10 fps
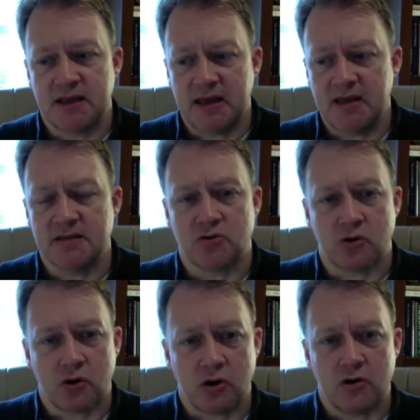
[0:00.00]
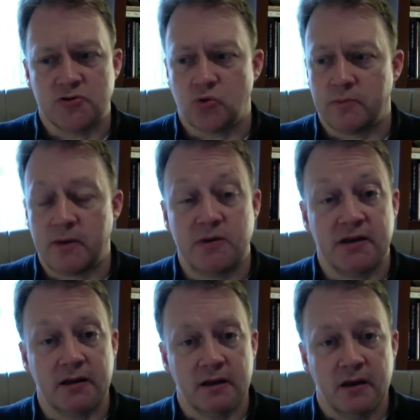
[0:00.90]
his or hers, or maybe
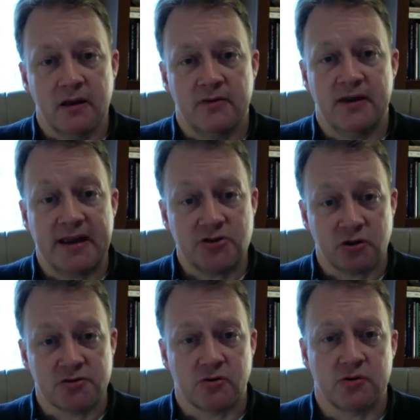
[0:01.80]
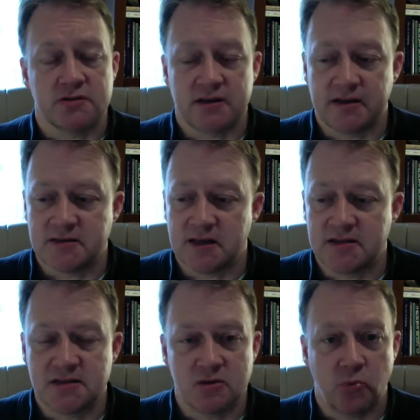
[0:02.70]
the nature's, or it's
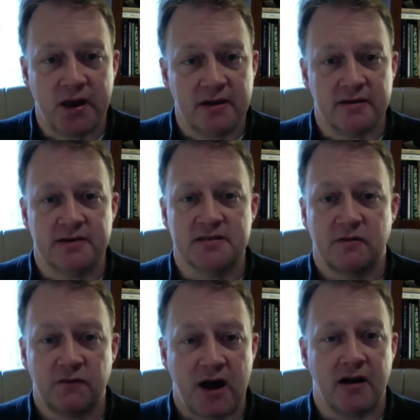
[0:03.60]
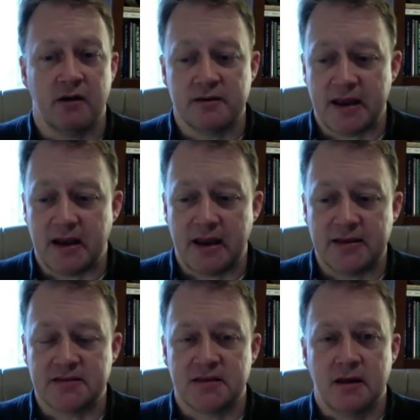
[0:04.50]
the wind, it's the fire,
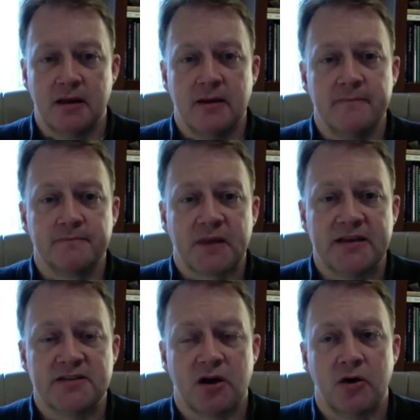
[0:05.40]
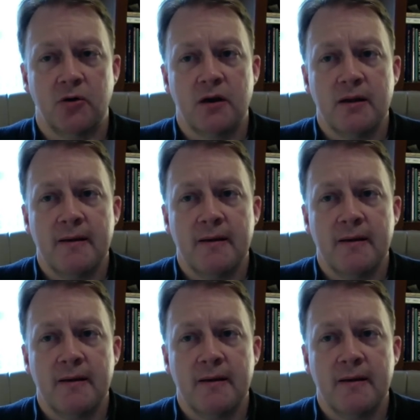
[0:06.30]
and so